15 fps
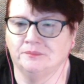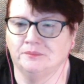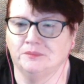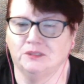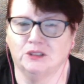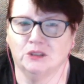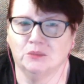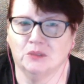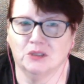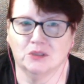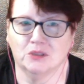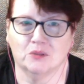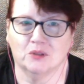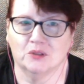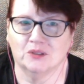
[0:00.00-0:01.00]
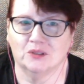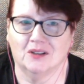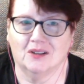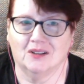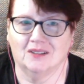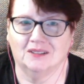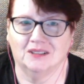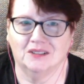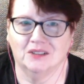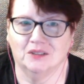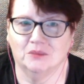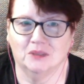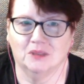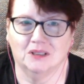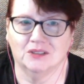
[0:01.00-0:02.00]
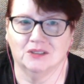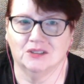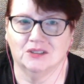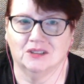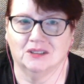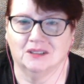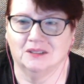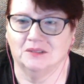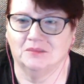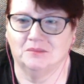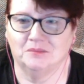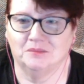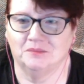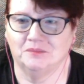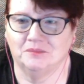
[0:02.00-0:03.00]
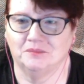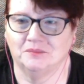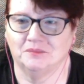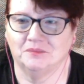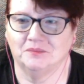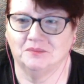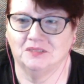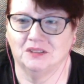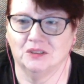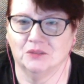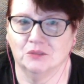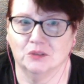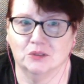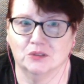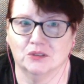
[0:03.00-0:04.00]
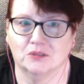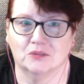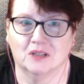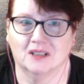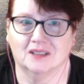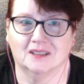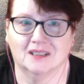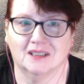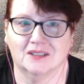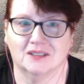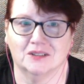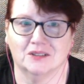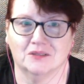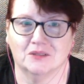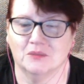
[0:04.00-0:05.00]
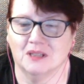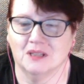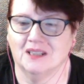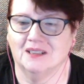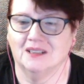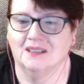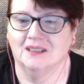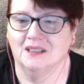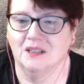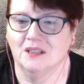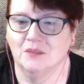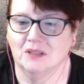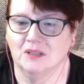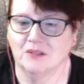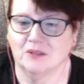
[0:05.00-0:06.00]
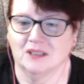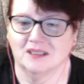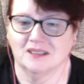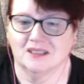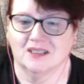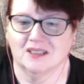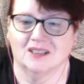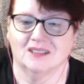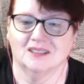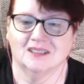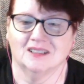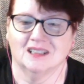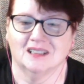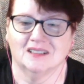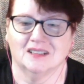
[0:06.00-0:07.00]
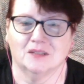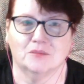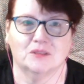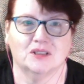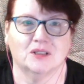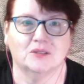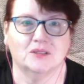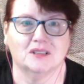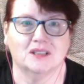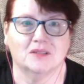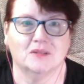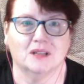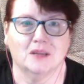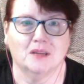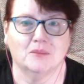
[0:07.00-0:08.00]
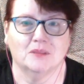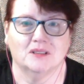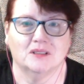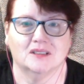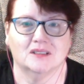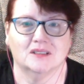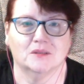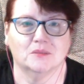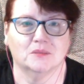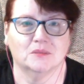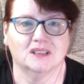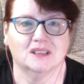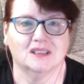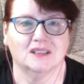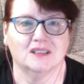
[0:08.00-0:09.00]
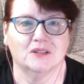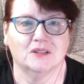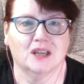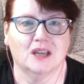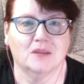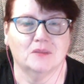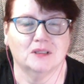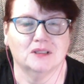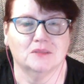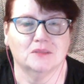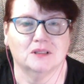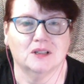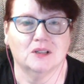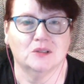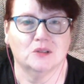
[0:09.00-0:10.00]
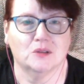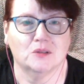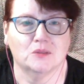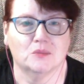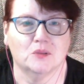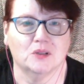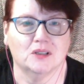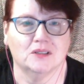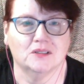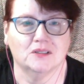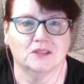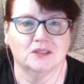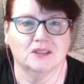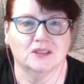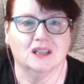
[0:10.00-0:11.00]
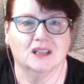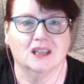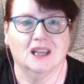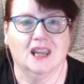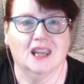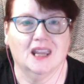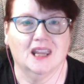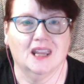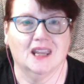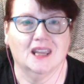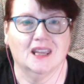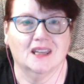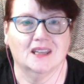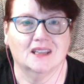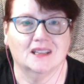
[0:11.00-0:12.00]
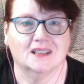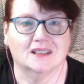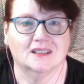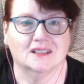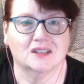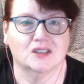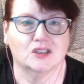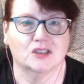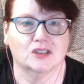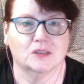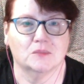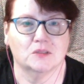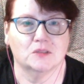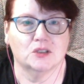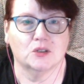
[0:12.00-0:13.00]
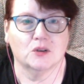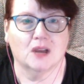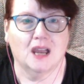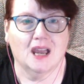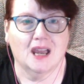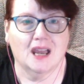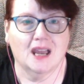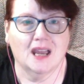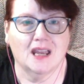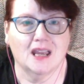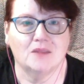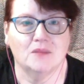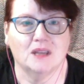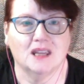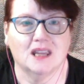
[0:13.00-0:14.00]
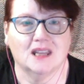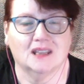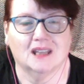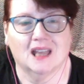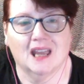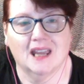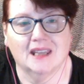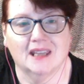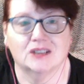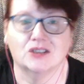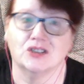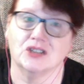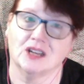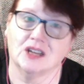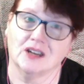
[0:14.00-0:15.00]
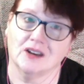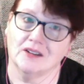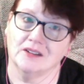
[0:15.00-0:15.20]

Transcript: Too much protocol and too much, rules and regulations for me. But anyway, let's get on to the next episode and see what happens. Please leave your comments below. No spoilers. And subscribe and like and share.